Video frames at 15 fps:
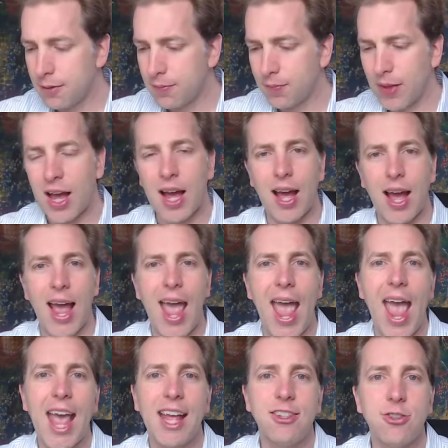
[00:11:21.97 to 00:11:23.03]

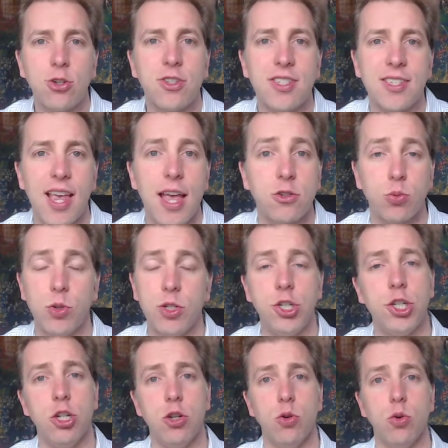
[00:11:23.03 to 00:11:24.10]
had success
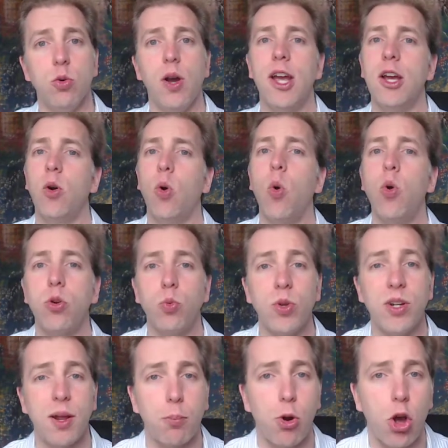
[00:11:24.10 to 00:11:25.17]
with you or
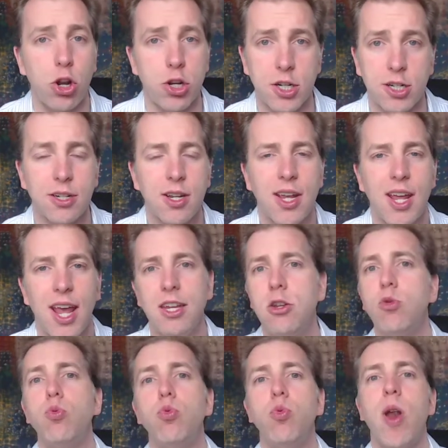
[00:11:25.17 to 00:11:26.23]
with a product, and
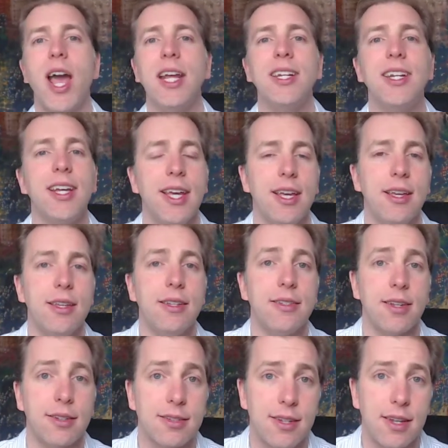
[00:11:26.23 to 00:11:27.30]
you write a
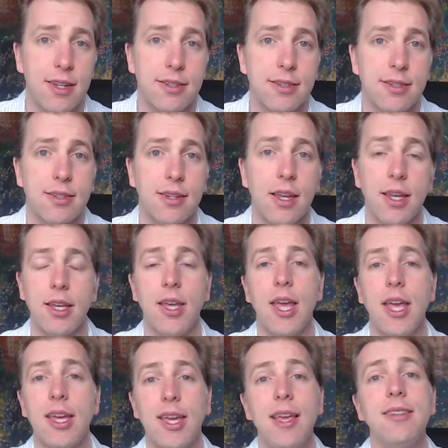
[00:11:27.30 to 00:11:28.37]

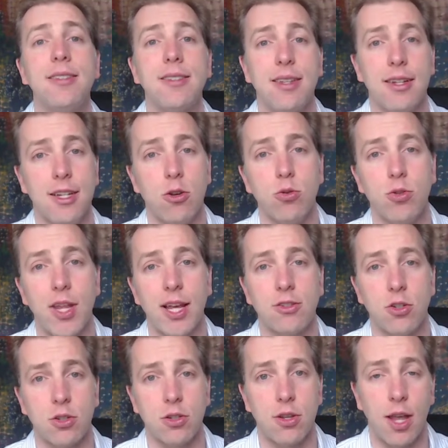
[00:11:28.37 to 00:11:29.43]
case study on
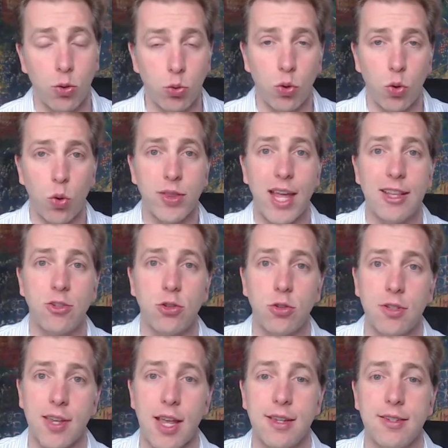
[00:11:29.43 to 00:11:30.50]
that
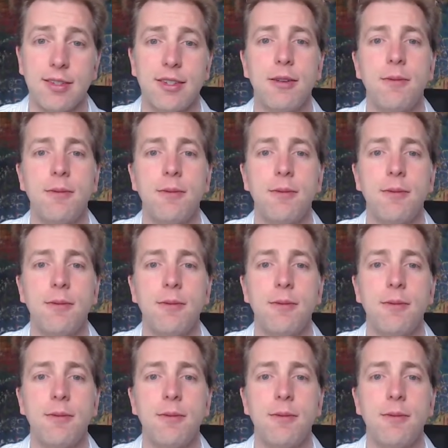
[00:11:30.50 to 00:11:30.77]
success.